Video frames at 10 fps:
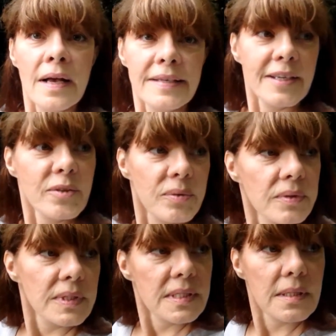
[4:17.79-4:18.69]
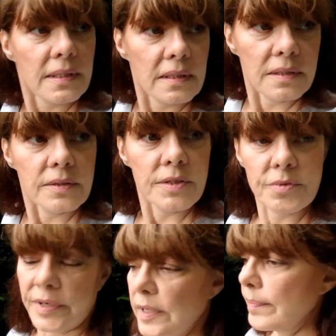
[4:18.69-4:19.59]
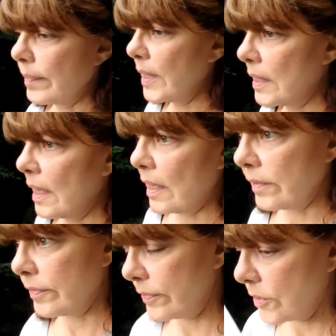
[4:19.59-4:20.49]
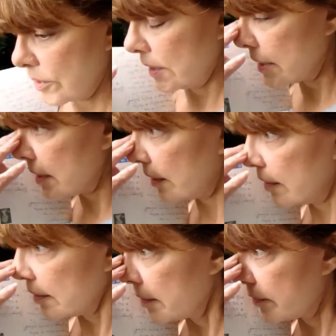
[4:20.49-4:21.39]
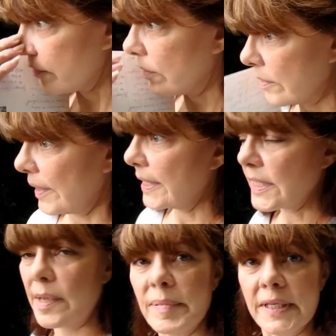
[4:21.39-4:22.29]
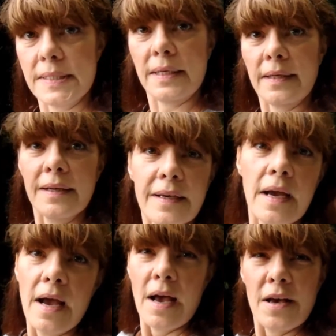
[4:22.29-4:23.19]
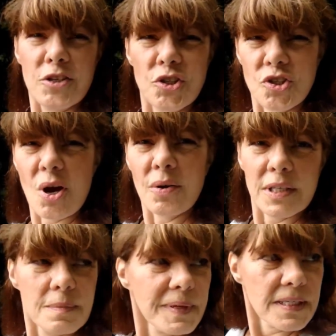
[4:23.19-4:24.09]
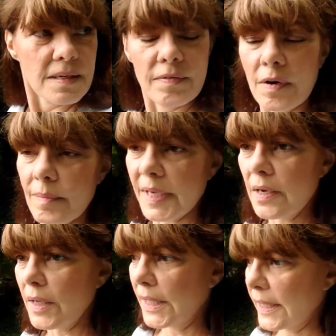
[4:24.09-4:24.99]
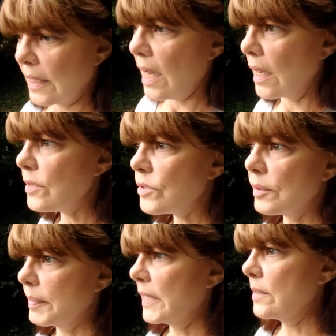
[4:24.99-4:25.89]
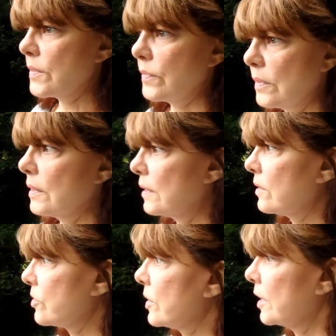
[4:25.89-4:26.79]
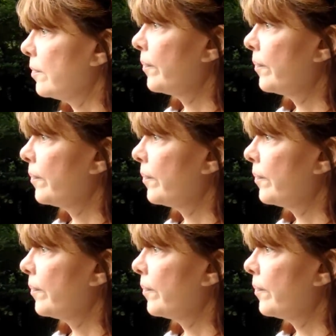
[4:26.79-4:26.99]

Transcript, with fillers: Down the road is a little nursery, and they have trees for landscape planting. So expensive, oh my god, like one hundred pounds for a little tree.